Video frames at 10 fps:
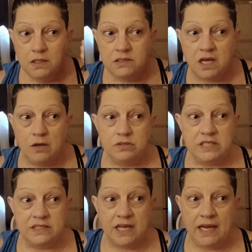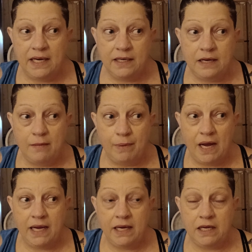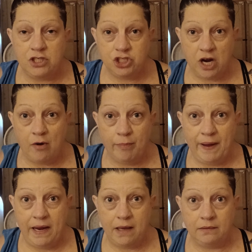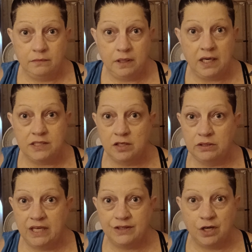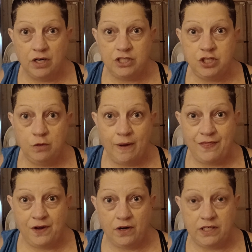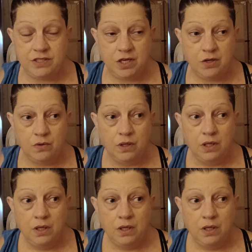So since I ended up buying a shower pan, and it's only a 32 by 32,